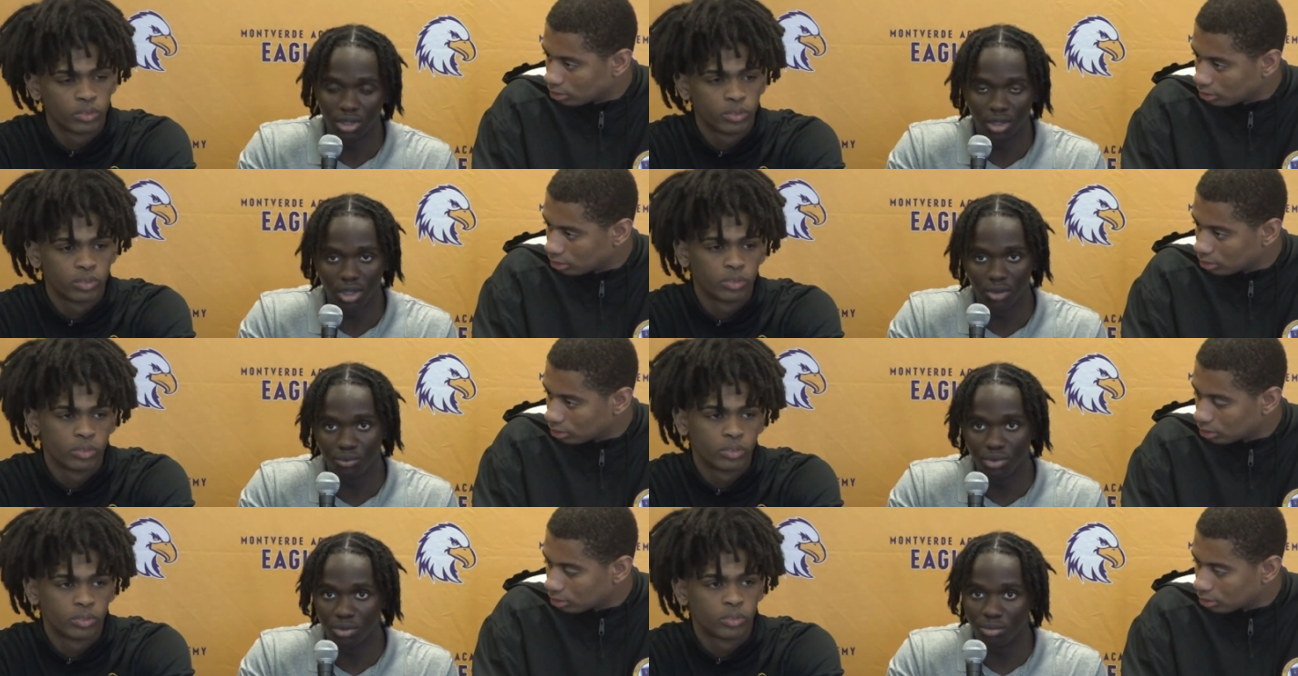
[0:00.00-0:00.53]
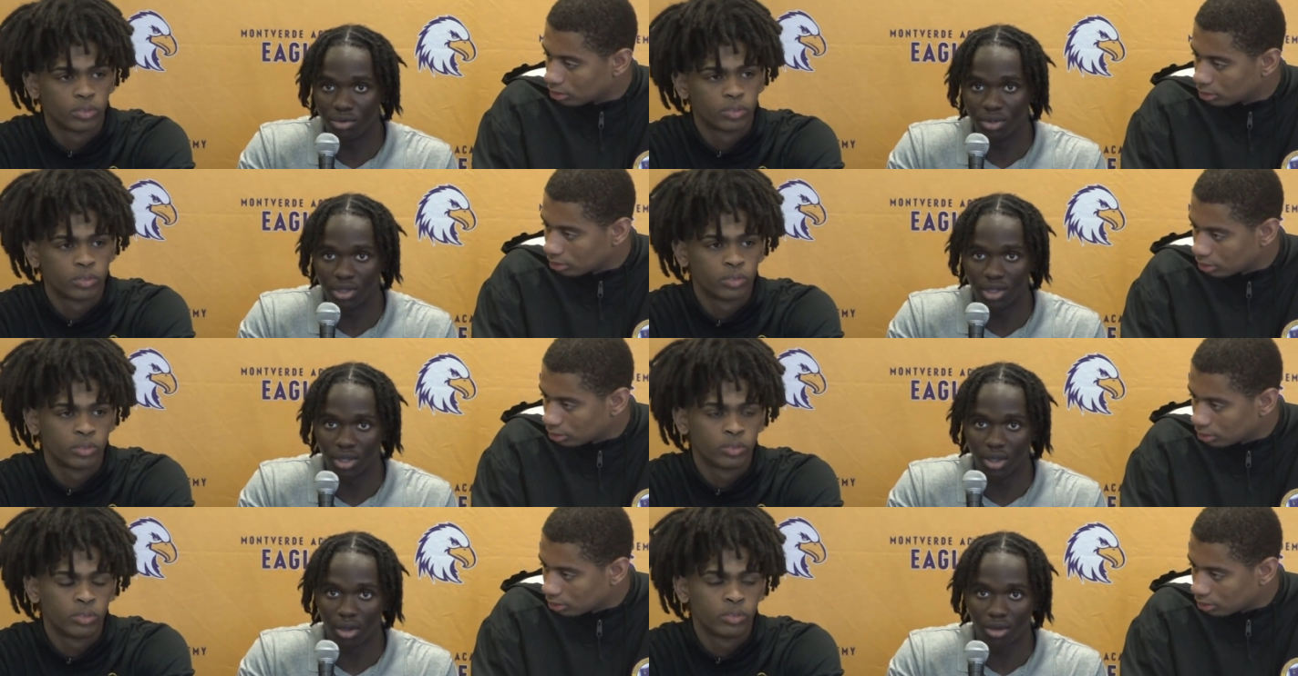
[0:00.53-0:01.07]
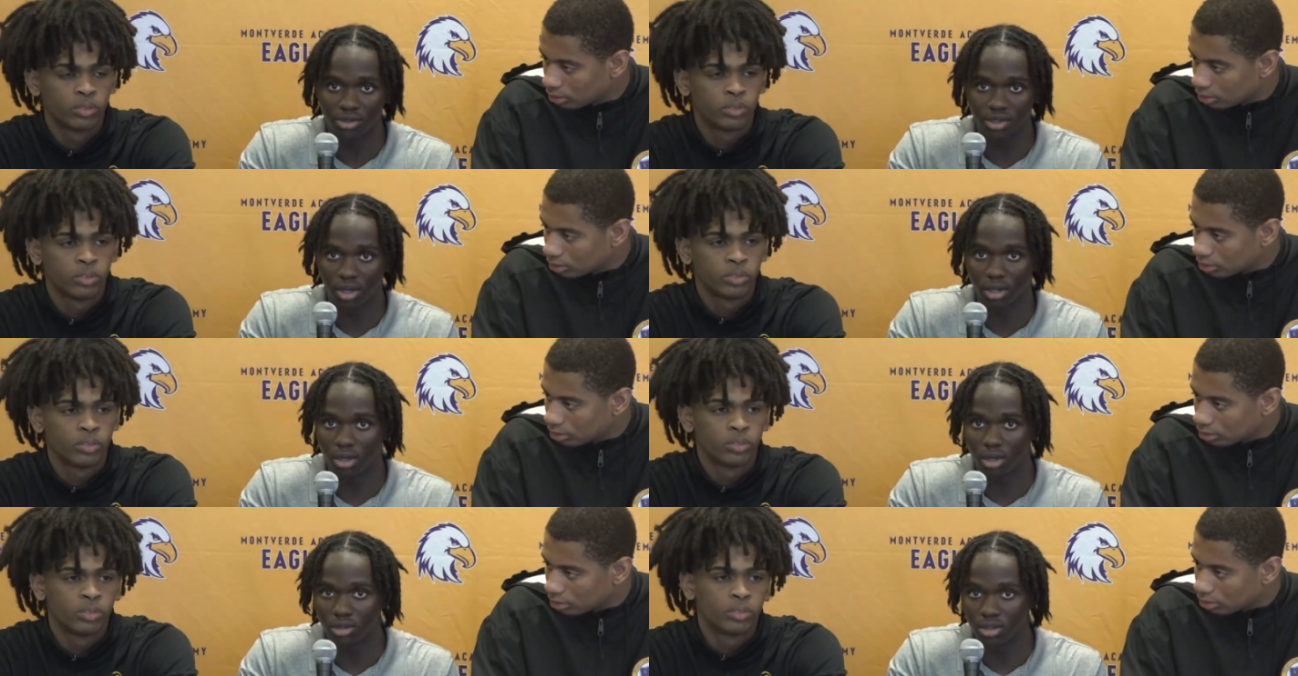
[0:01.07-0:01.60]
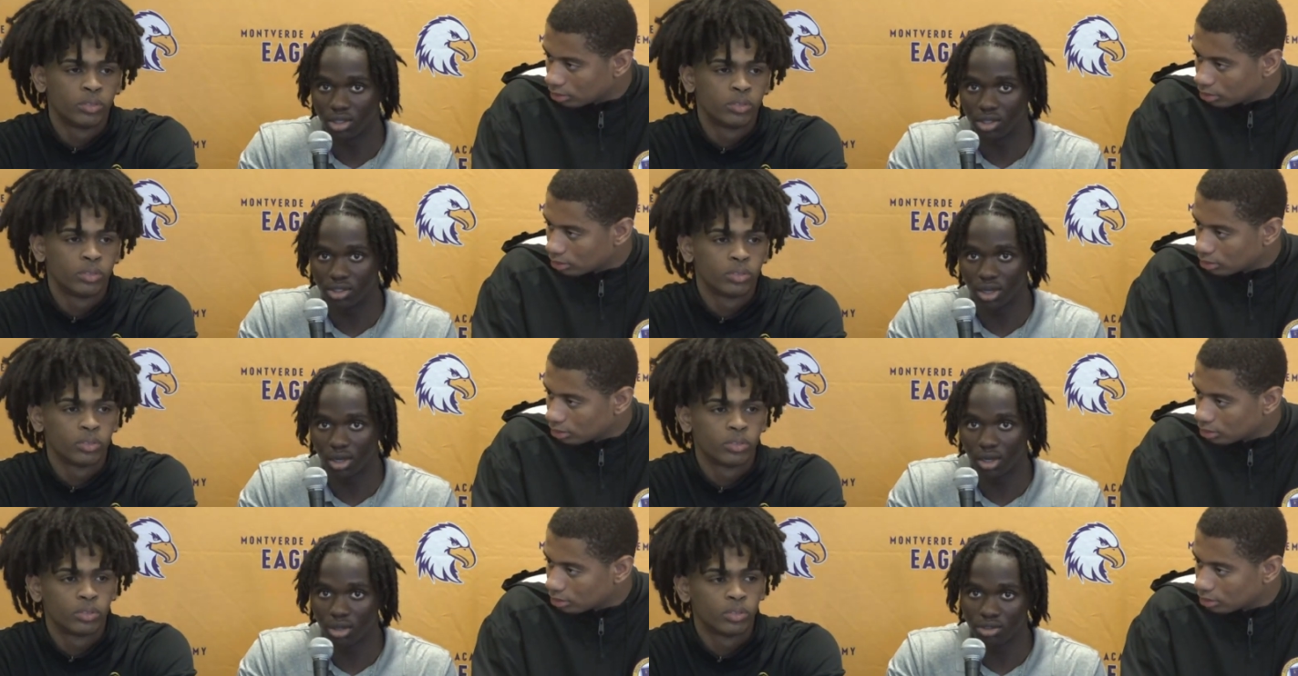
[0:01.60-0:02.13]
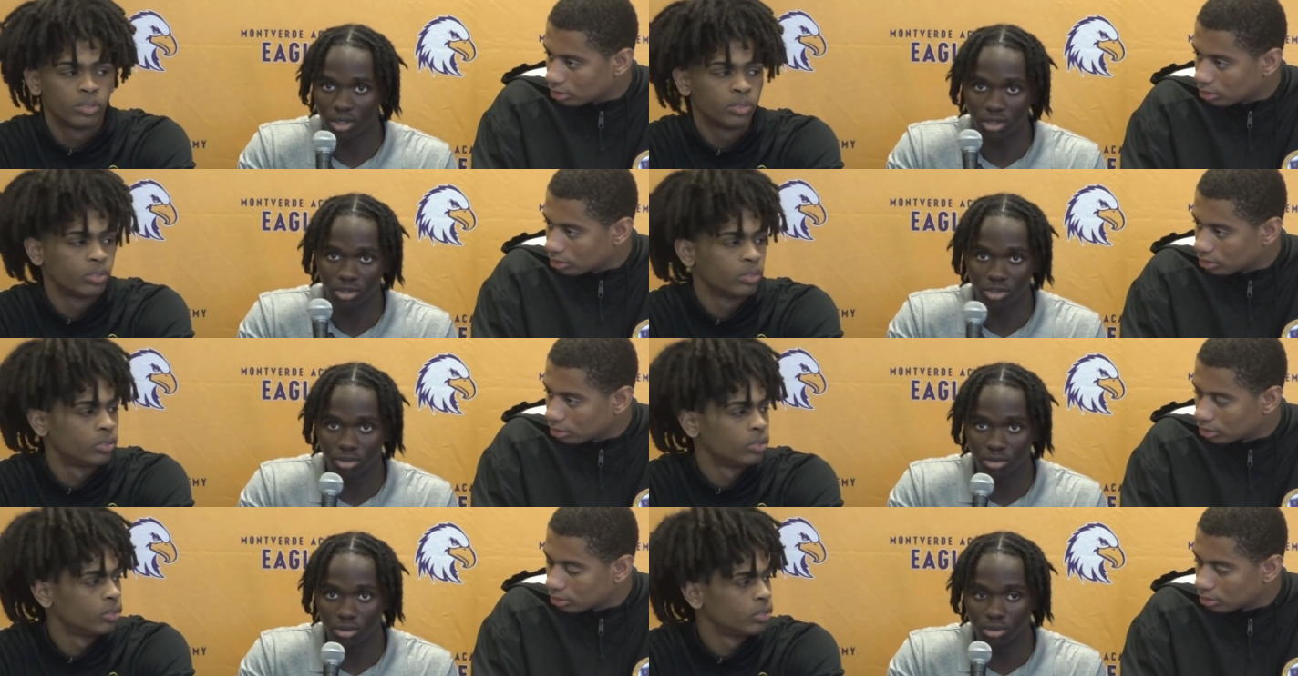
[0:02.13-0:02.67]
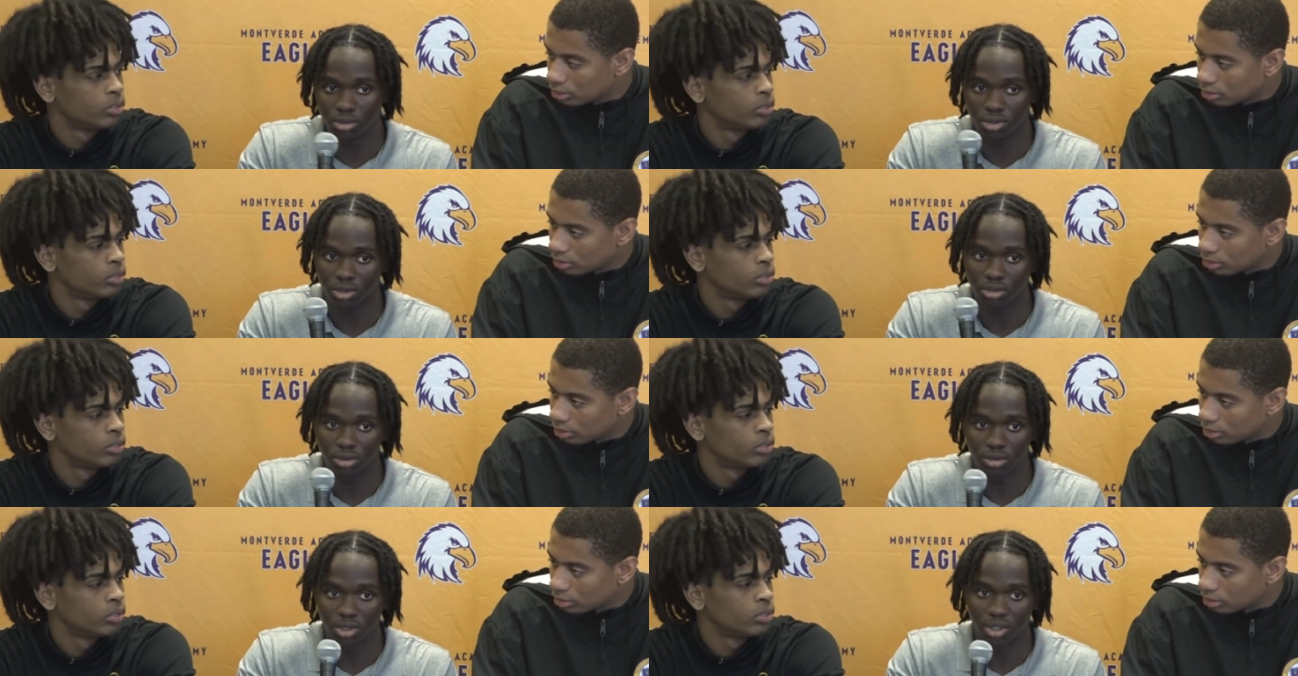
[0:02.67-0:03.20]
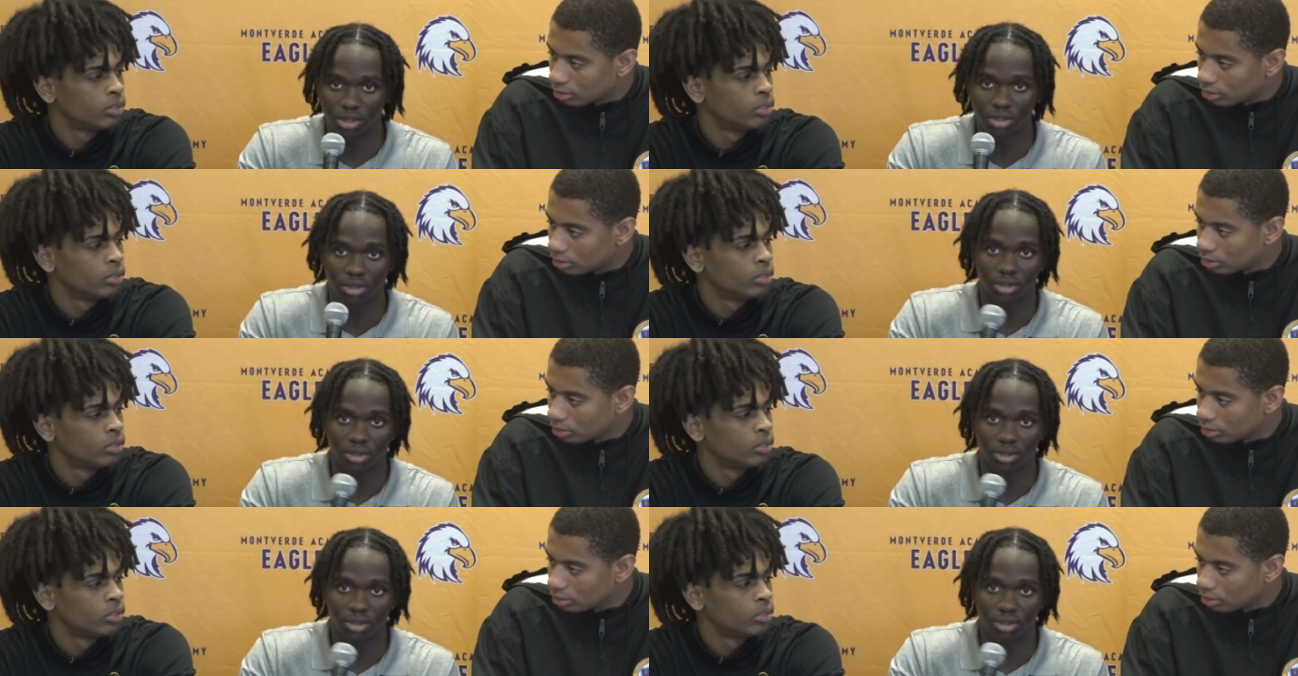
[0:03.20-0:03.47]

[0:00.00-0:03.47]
Speaker 1: and we communicate outside, inside, outside of school. So yeah.